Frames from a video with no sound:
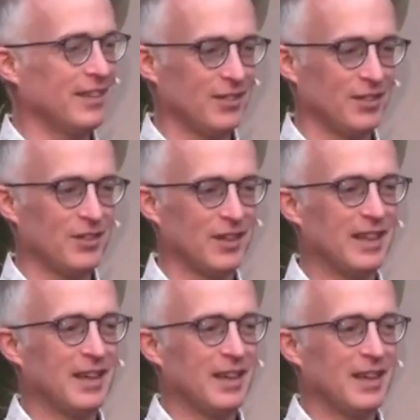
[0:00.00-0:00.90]
because the
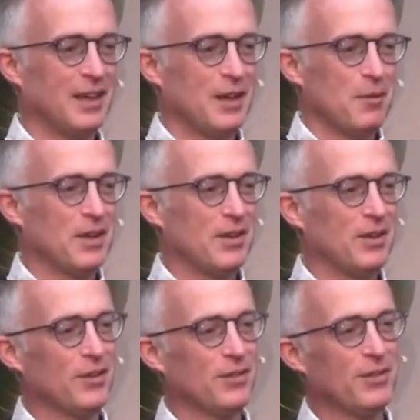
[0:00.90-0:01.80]
Father
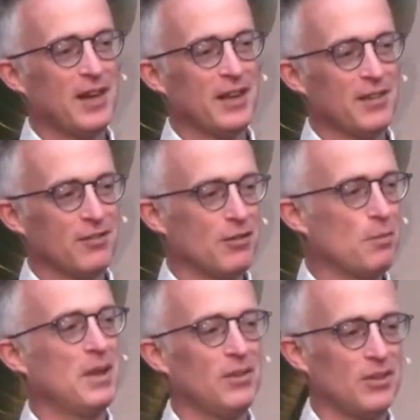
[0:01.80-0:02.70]
rebukes and disciplines
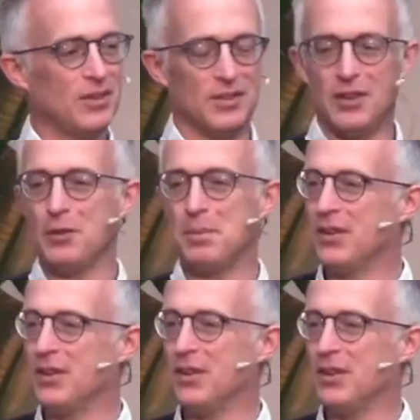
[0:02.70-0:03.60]
those he loves,
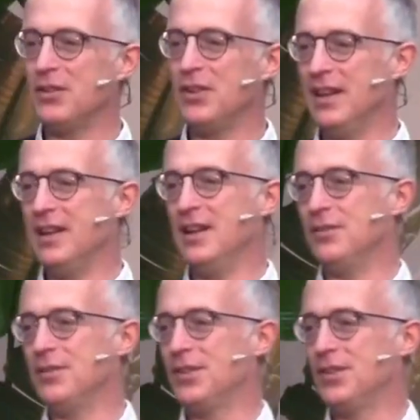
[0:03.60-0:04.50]
as
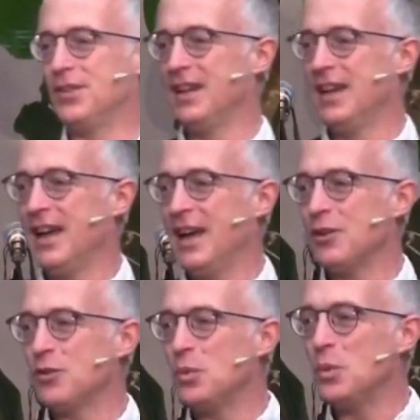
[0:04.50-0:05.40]
well as
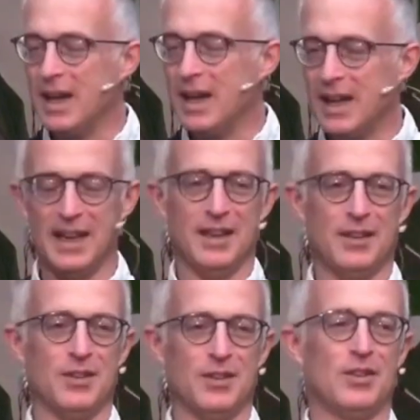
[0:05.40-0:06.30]
real
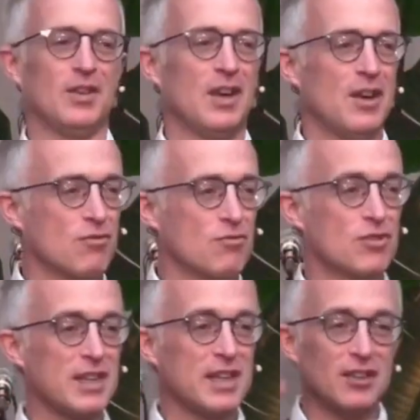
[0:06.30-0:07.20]
challenge to
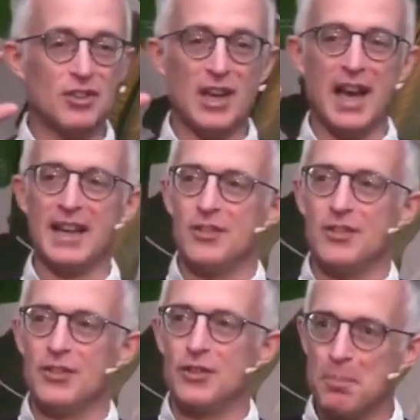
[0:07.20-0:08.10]
believe the
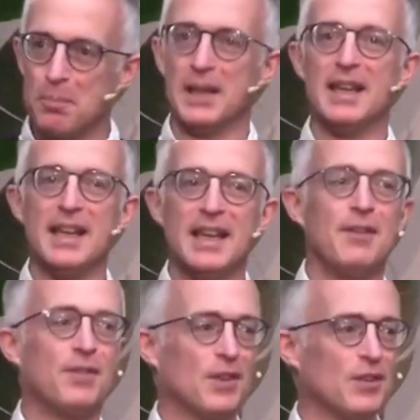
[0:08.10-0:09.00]
truth of who Jesus
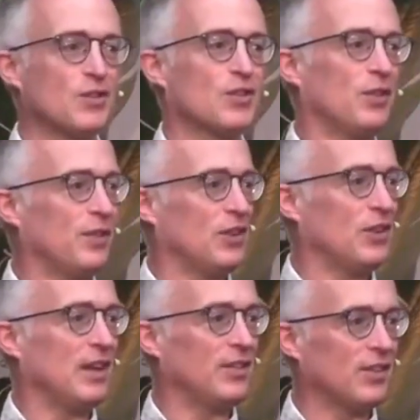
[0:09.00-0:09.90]
is and his
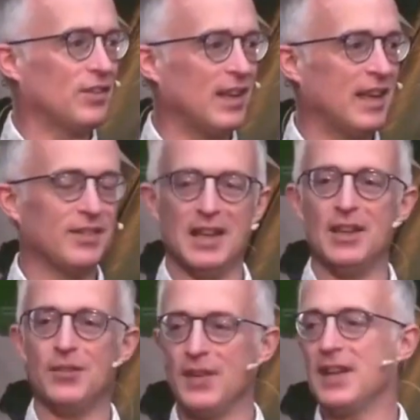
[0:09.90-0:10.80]
victory and
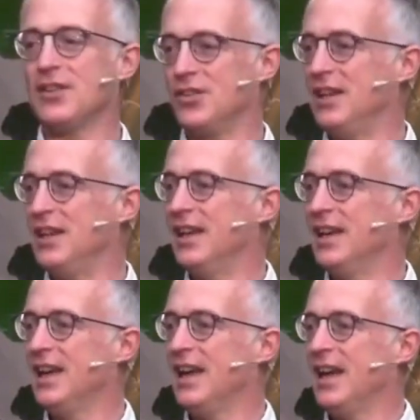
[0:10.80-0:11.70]
all that he
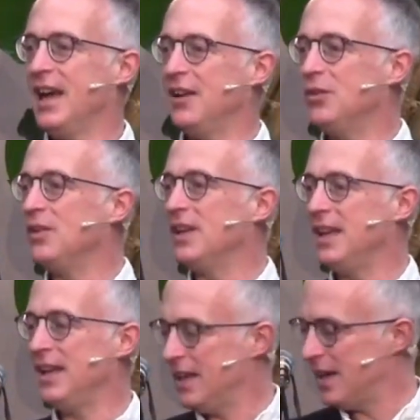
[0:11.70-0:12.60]
has won for us.
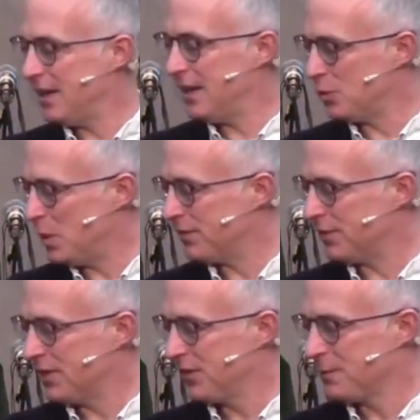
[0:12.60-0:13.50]
So
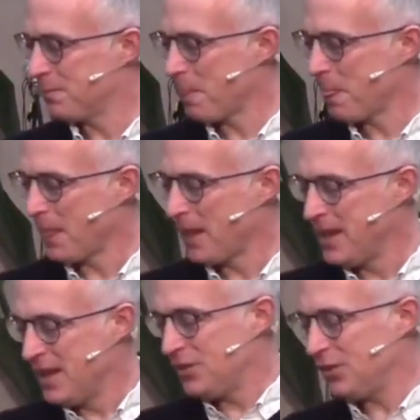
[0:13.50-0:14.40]
just a few
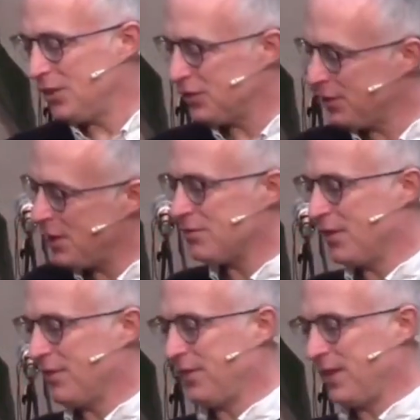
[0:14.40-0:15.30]
reflections on
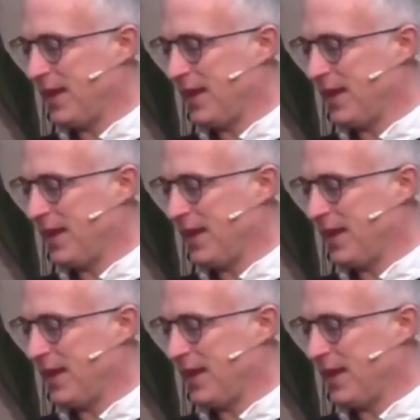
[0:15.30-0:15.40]
that